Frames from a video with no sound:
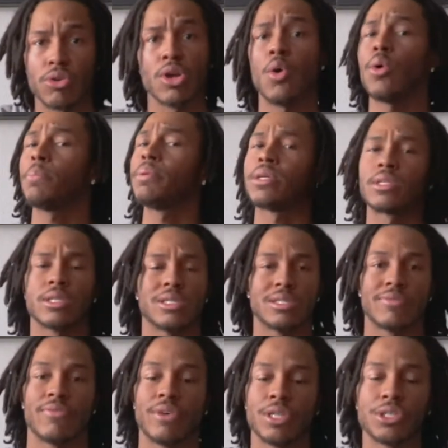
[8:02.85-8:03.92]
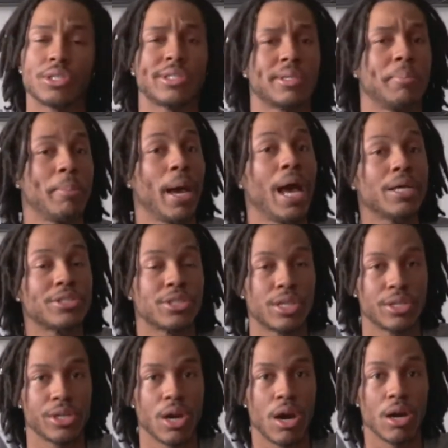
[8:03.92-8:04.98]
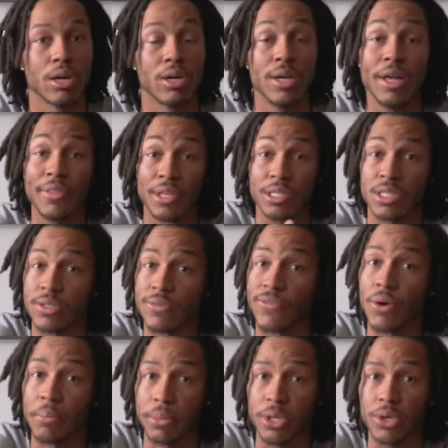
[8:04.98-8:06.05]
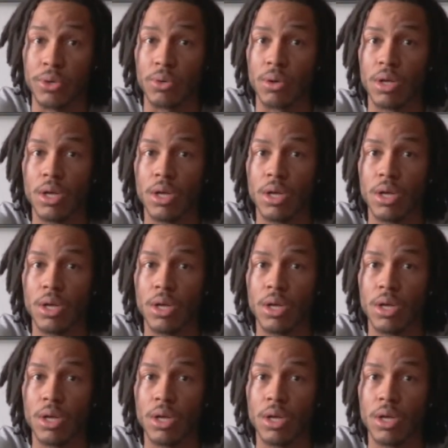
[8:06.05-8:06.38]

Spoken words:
No one put these visions and passion in your heart. This is from you.